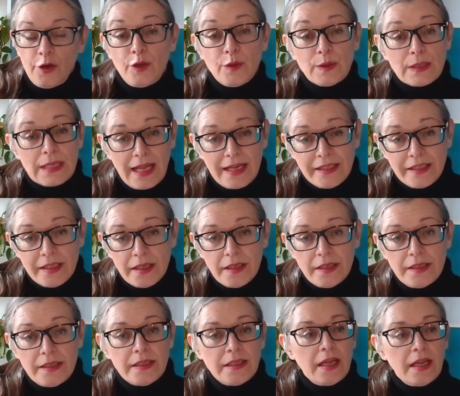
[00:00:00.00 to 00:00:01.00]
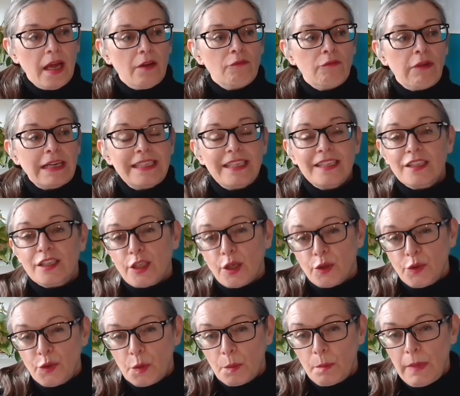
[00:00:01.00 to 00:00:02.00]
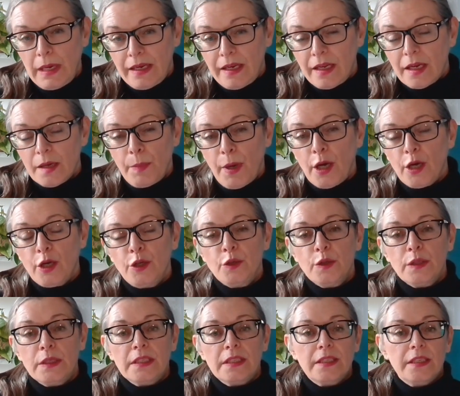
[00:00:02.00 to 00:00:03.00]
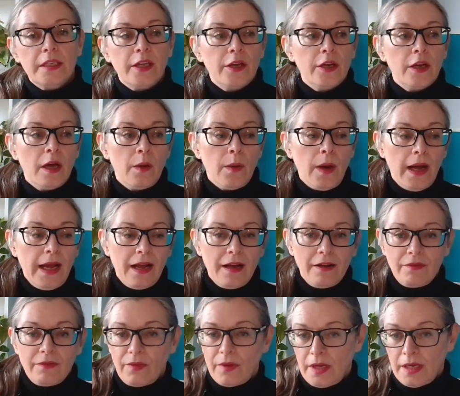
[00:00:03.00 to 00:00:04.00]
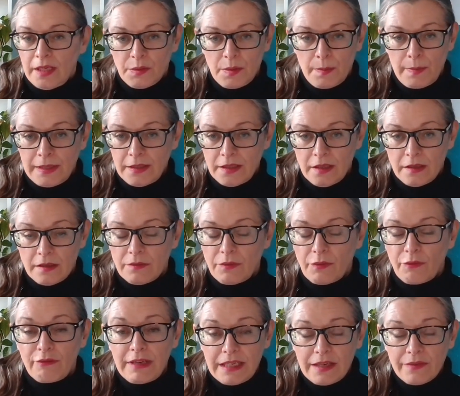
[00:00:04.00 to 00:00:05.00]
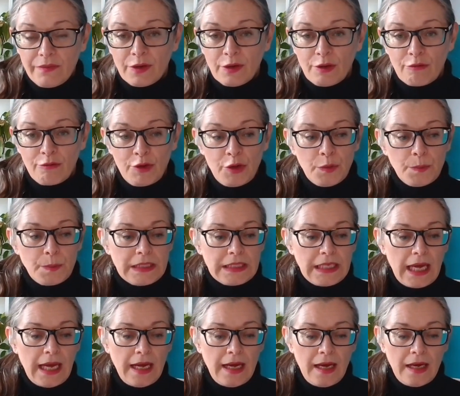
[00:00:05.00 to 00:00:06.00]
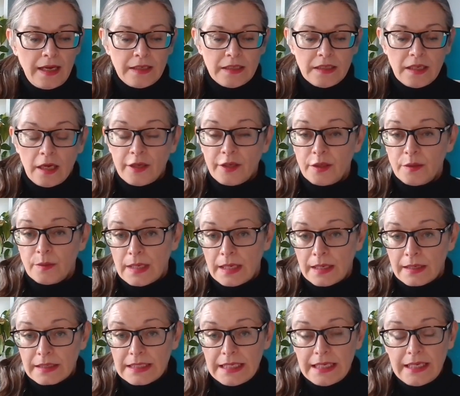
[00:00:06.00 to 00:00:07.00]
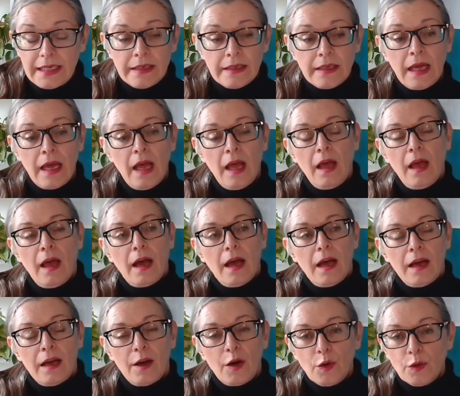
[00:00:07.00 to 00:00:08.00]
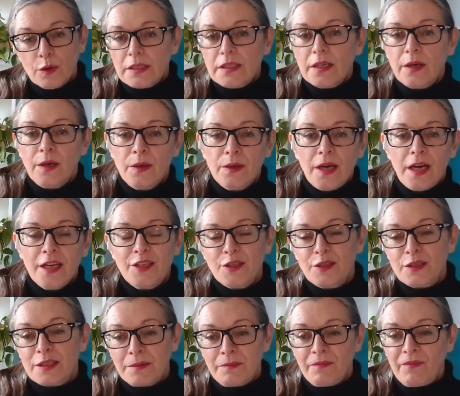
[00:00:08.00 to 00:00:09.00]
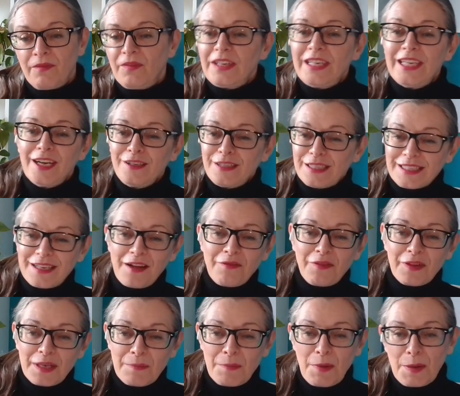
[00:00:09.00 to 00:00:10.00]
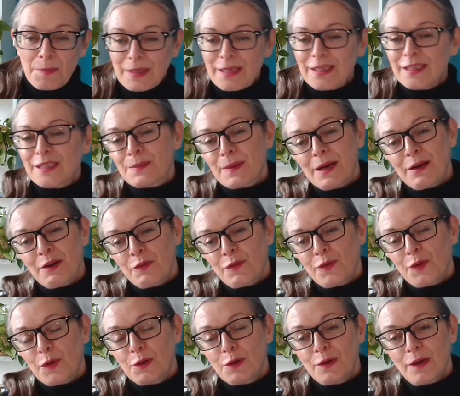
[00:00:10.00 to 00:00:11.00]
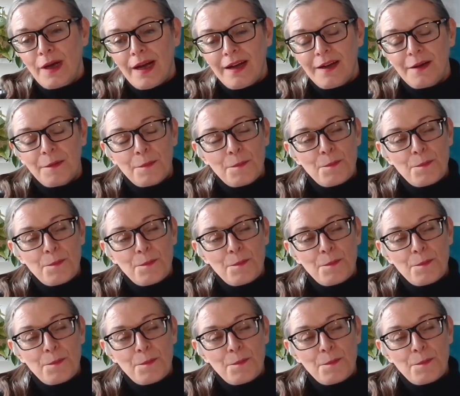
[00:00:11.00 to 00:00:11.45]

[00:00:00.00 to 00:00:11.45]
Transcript: newsletters, writing social media posts. You know, I have, as we mentioned, 3 different groups and I use LinkedIn. Also, I do some video stuff at the moment as well for